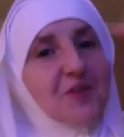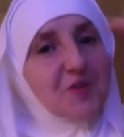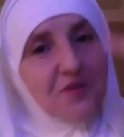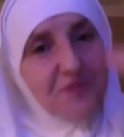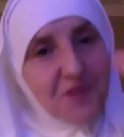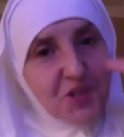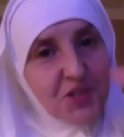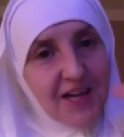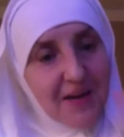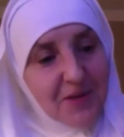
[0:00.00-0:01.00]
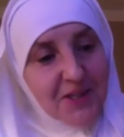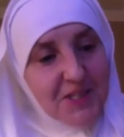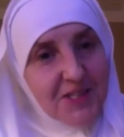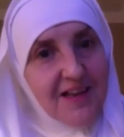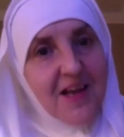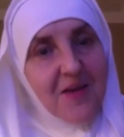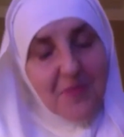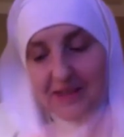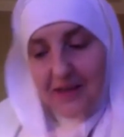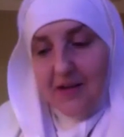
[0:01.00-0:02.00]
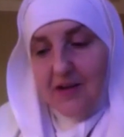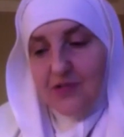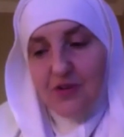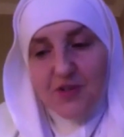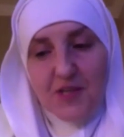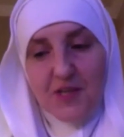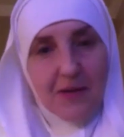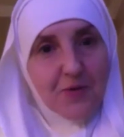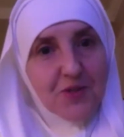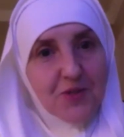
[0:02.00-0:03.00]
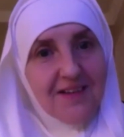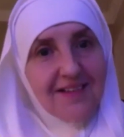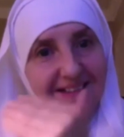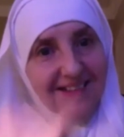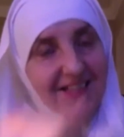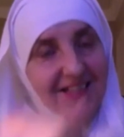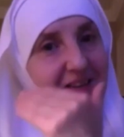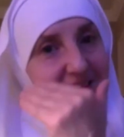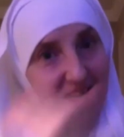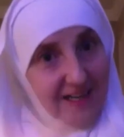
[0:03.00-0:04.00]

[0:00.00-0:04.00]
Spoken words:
So the first thing I'm gonna say, when Allah talks about the